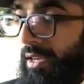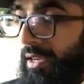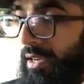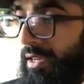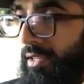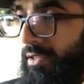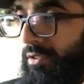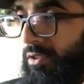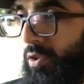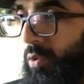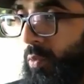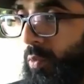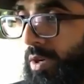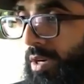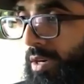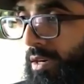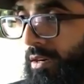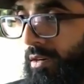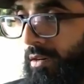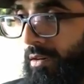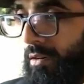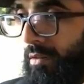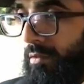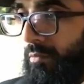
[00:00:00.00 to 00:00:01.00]
And so
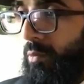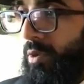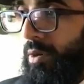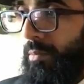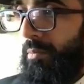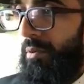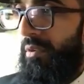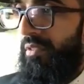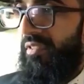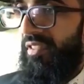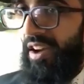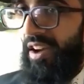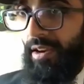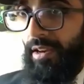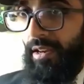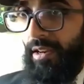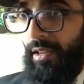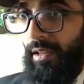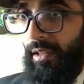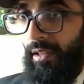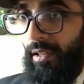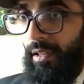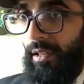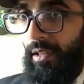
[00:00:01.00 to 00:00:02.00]
we're
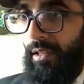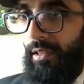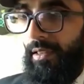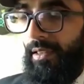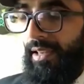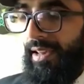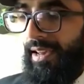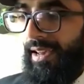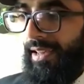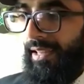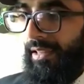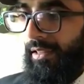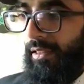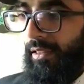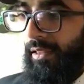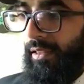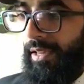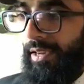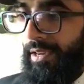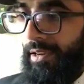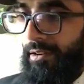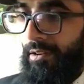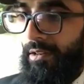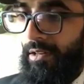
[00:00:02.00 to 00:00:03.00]
providing that
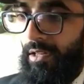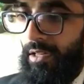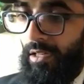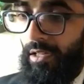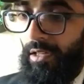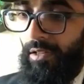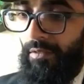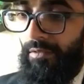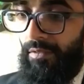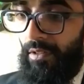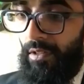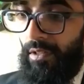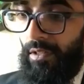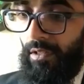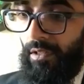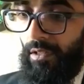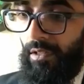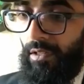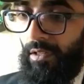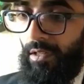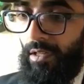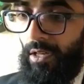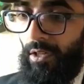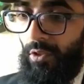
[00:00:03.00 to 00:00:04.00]
layer of
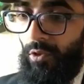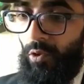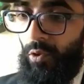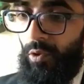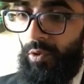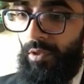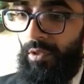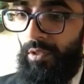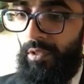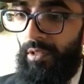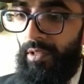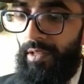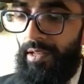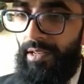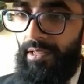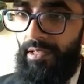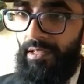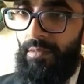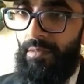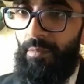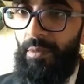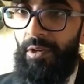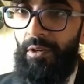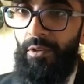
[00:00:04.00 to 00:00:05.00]
cultural and
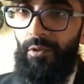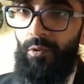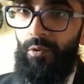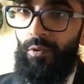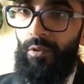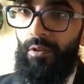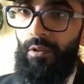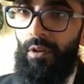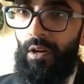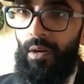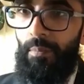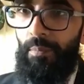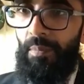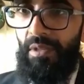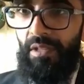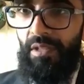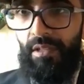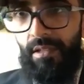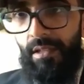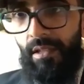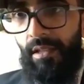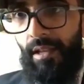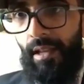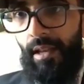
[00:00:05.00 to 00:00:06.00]
spiritual
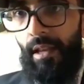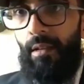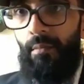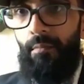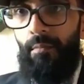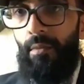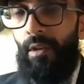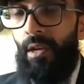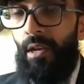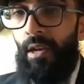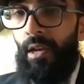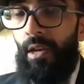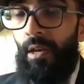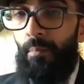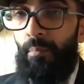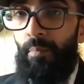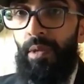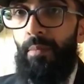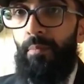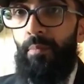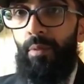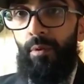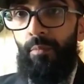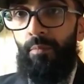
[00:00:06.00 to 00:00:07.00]
competency to help
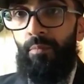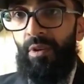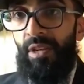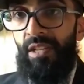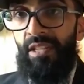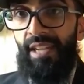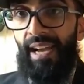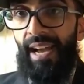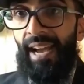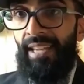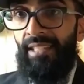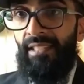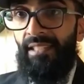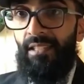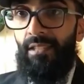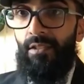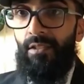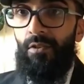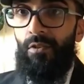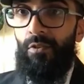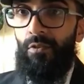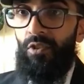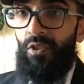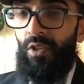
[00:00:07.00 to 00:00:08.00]
people bridge access
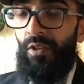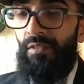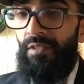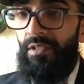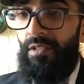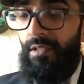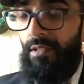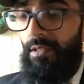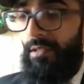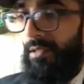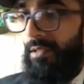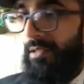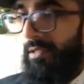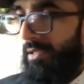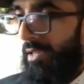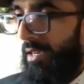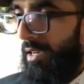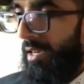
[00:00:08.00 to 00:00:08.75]
to those services.